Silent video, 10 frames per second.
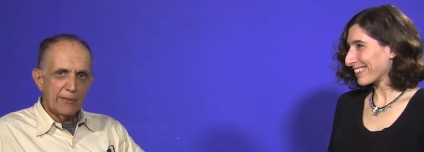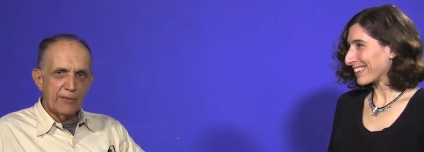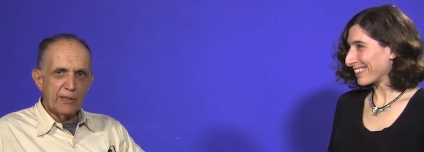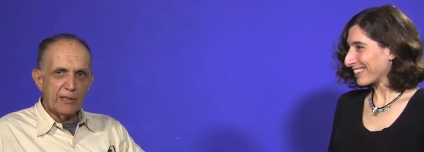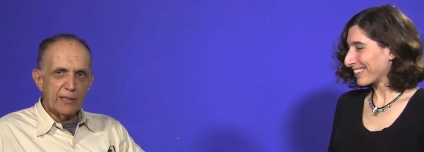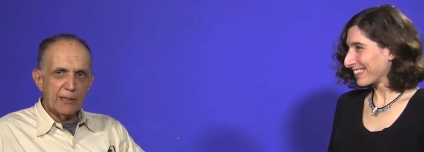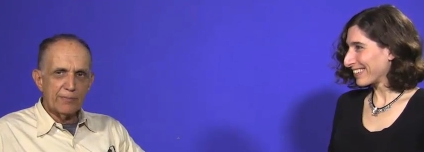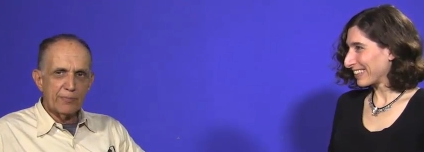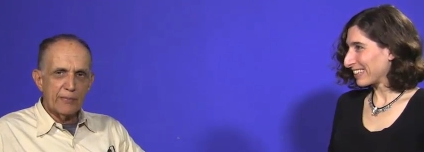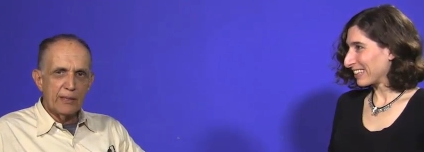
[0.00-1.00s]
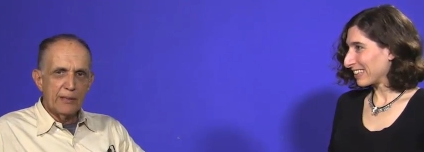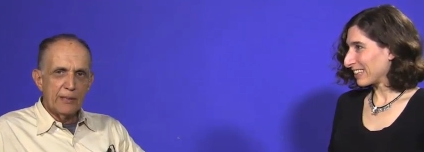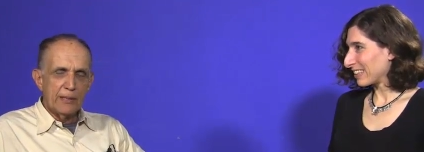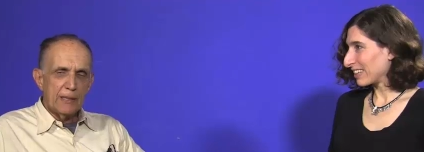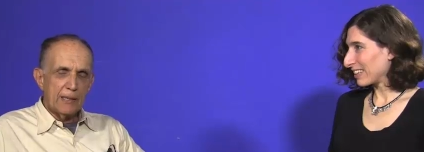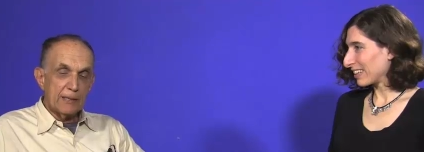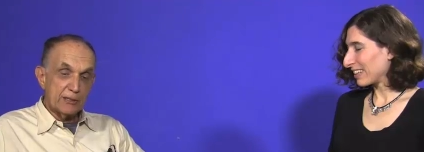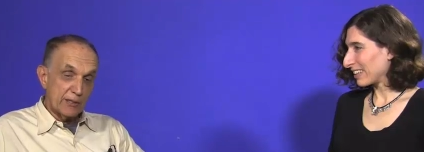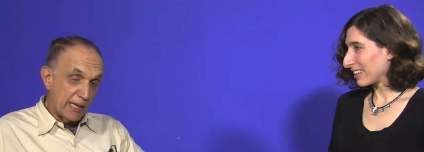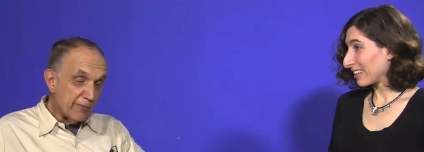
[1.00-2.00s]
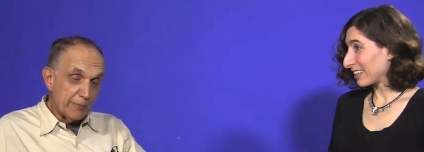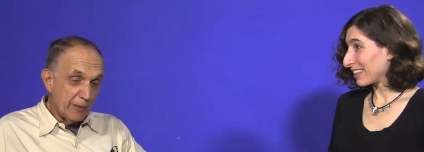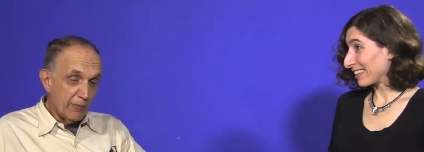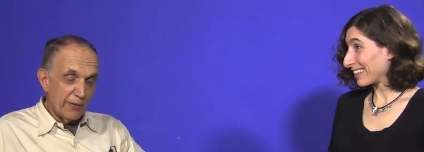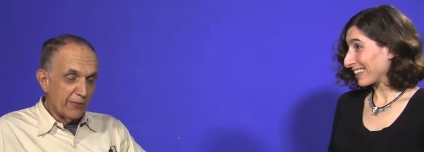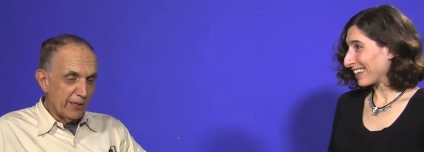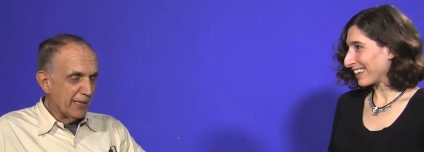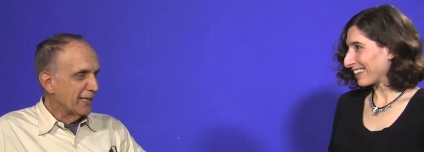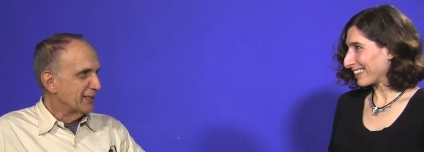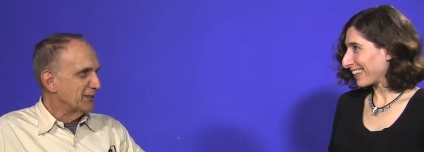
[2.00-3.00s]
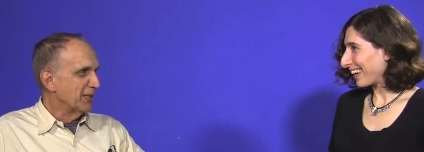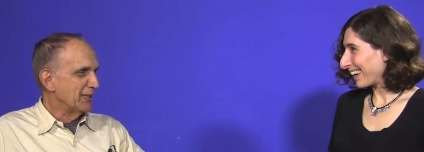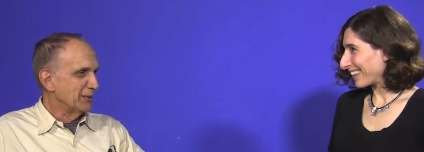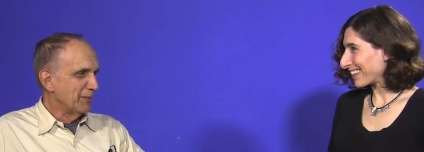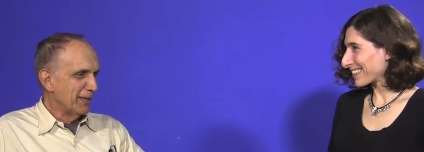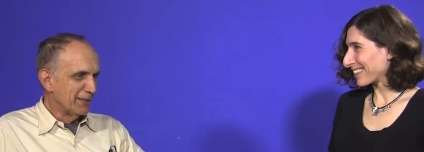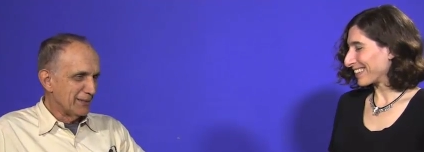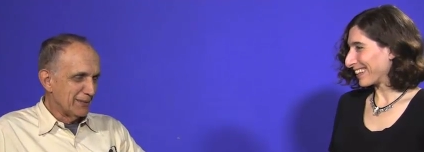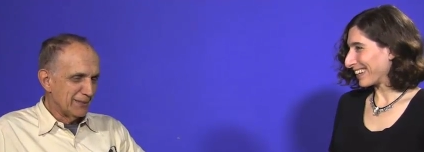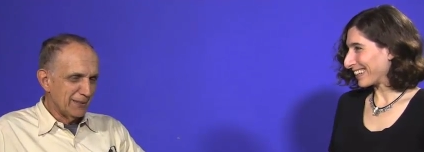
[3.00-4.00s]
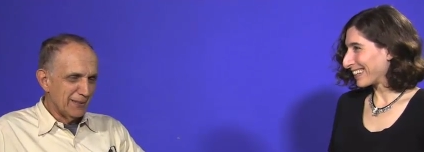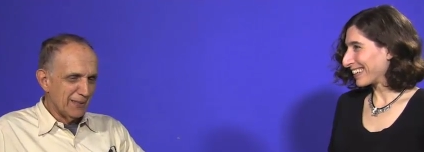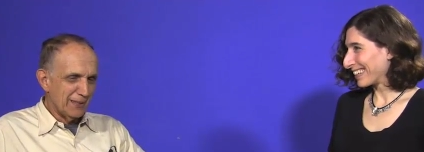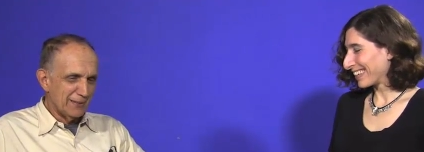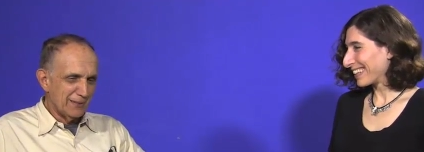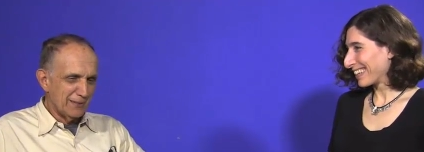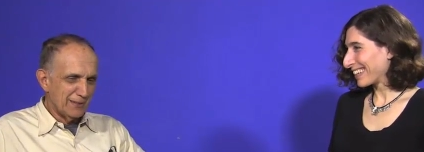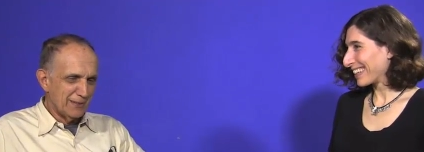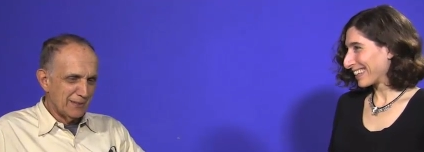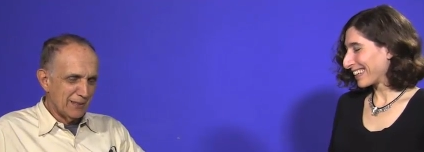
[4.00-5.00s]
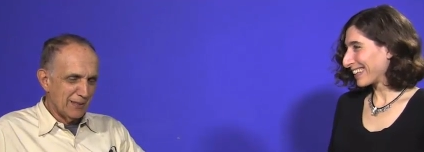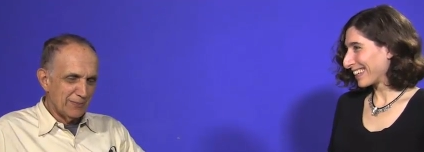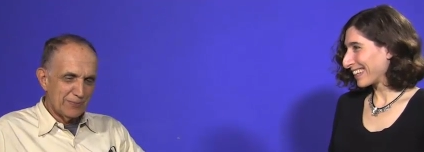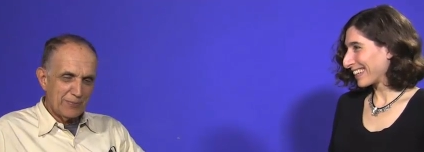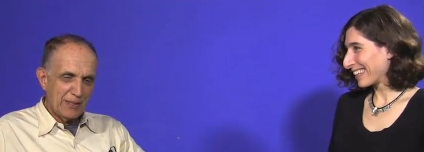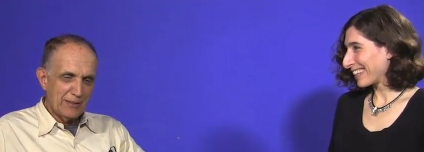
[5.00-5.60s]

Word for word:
Speaker 1: Mm, the um, uh, so that would be one thing yeah, I could yeah, change about good, it. Uh, is um,